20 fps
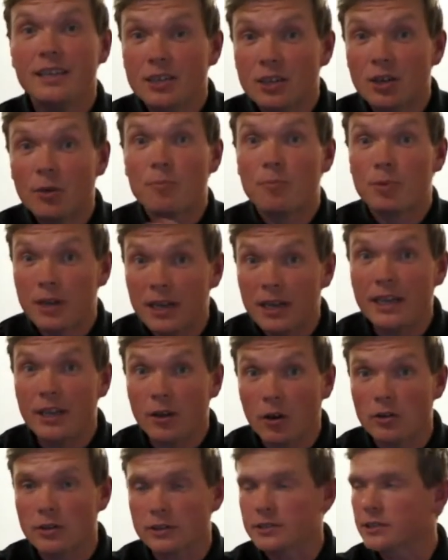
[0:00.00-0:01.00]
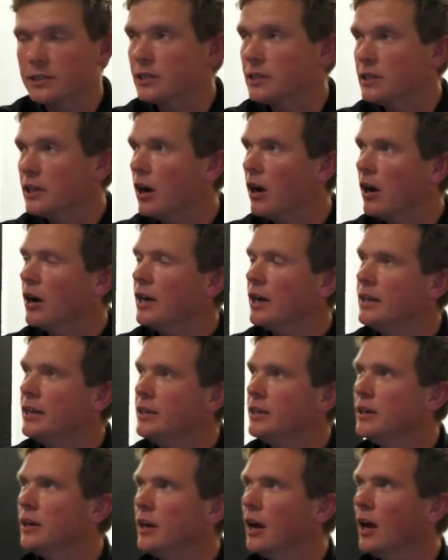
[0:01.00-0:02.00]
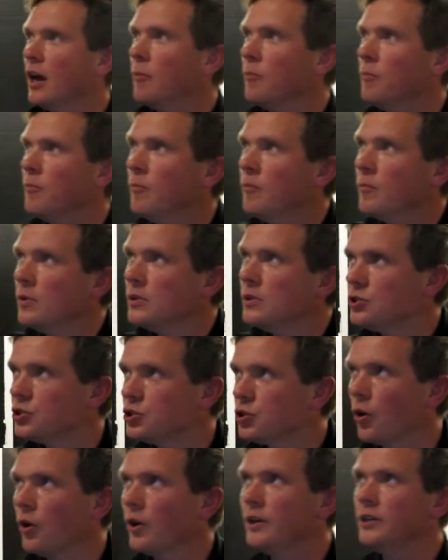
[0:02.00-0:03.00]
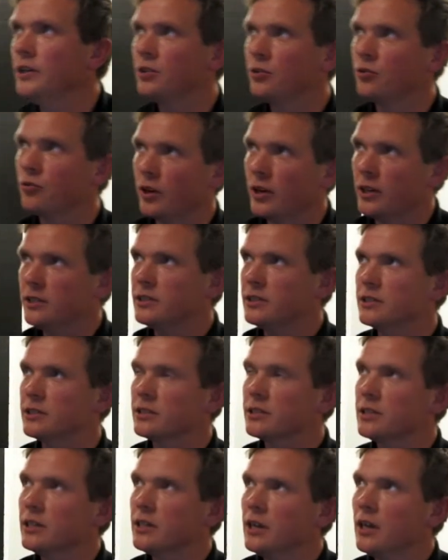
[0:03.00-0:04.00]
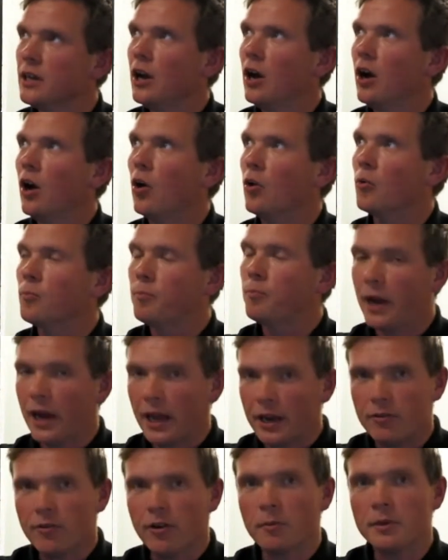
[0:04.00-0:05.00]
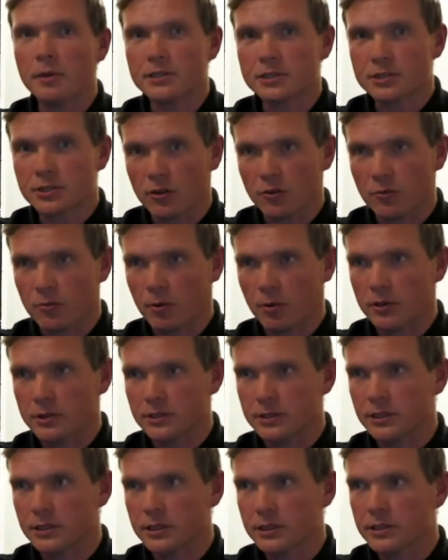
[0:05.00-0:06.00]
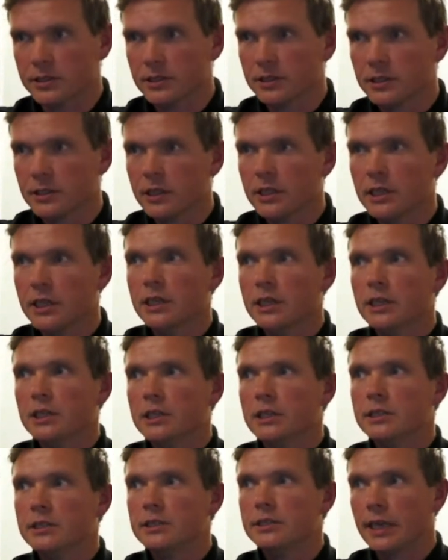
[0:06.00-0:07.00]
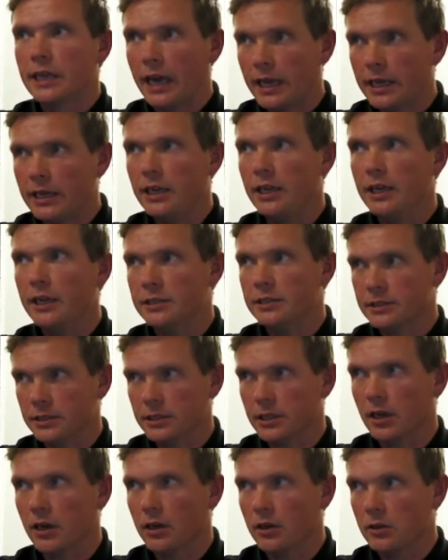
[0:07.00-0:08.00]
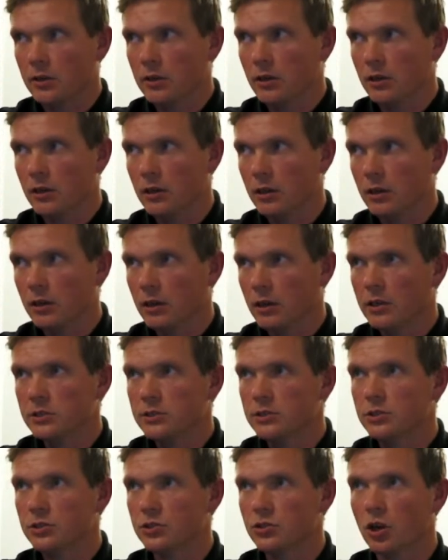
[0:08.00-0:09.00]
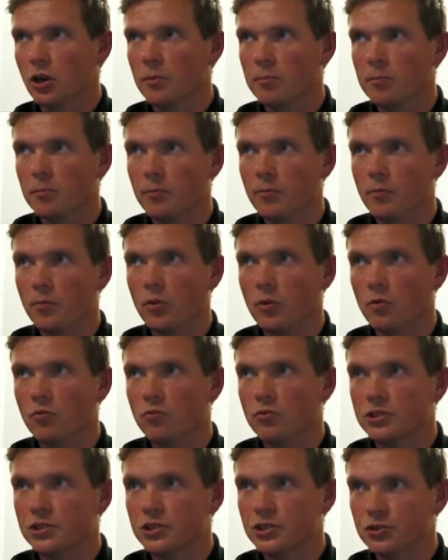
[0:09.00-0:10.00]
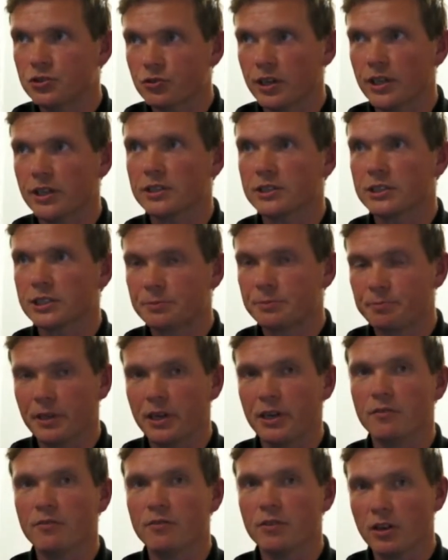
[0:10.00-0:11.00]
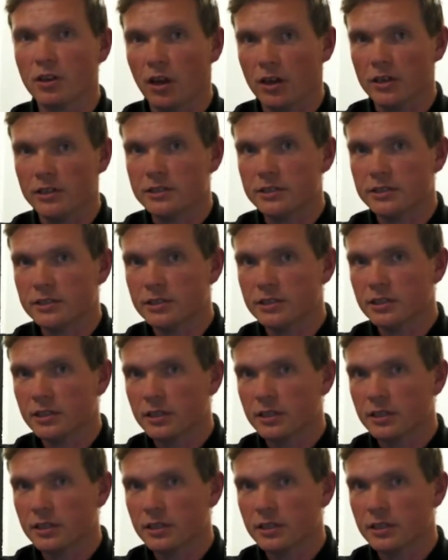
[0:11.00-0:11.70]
complete honesty. I tried grids on panoramic softboxes 10 years ago to try and restrict the spill of light